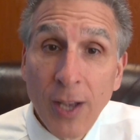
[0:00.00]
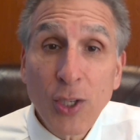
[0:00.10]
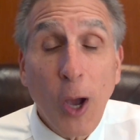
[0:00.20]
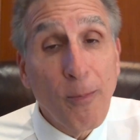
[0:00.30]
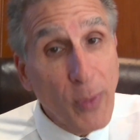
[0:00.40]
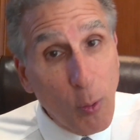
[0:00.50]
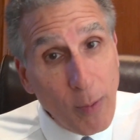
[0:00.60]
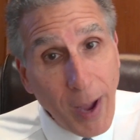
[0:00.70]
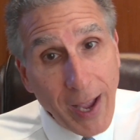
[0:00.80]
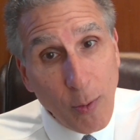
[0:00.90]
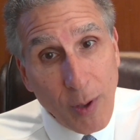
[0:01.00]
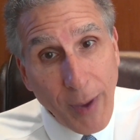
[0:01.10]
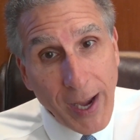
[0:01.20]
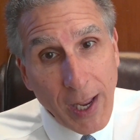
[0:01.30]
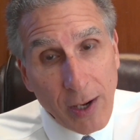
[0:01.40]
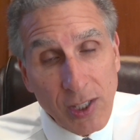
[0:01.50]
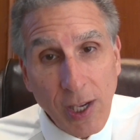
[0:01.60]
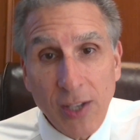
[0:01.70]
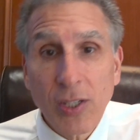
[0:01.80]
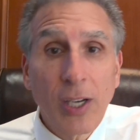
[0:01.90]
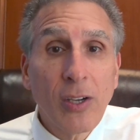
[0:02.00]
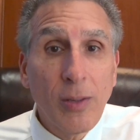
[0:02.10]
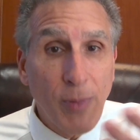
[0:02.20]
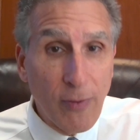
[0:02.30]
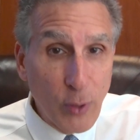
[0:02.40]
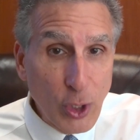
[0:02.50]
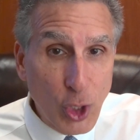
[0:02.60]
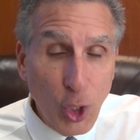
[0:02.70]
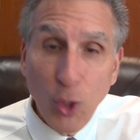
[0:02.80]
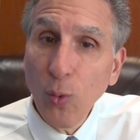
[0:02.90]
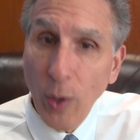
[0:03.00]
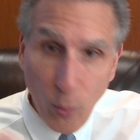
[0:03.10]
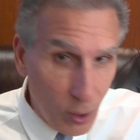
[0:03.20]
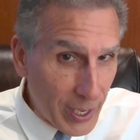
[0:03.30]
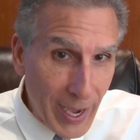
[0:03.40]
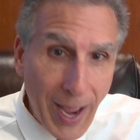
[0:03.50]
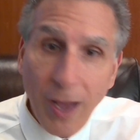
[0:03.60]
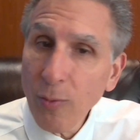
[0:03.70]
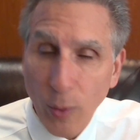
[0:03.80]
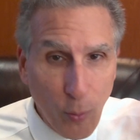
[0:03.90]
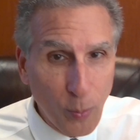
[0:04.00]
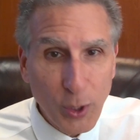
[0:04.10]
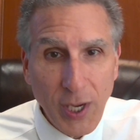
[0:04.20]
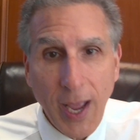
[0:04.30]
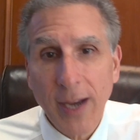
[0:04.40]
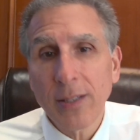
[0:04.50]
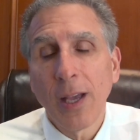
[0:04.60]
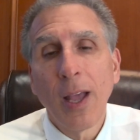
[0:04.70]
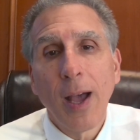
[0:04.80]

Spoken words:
So we might hit our sell signal. If we do, we will get out, we will protect.